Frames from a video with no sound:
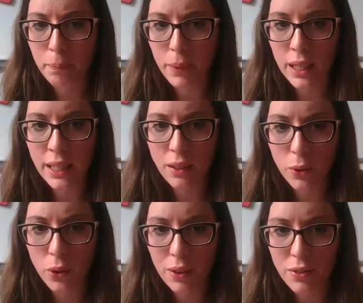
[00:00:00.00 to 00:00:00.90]
Lynn,
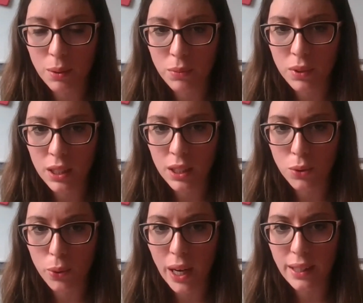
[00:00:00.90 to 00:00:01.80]
do you have something
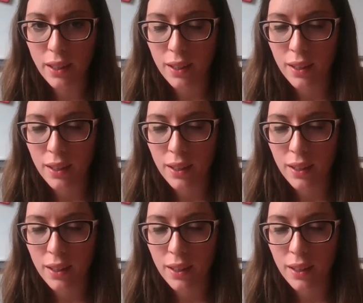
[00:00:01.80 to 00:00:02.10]
to add?